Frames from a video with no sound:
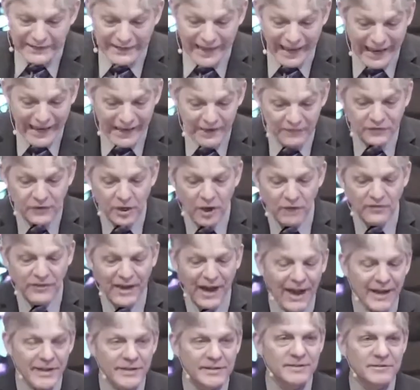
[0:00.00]
a gang of
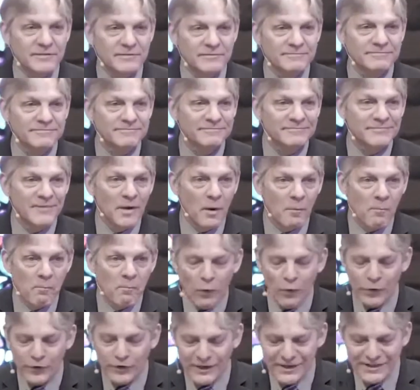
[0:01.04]
tough guys
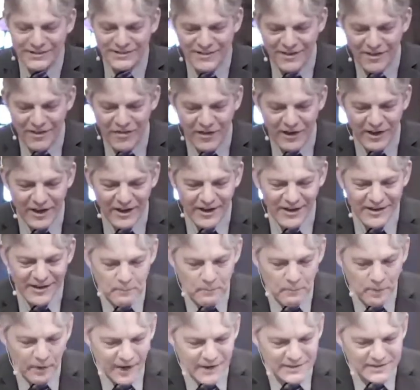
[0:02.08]
boarded
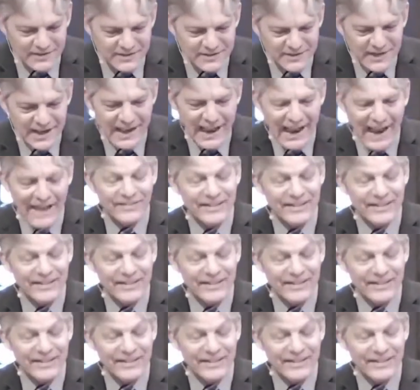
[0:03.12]
the bus,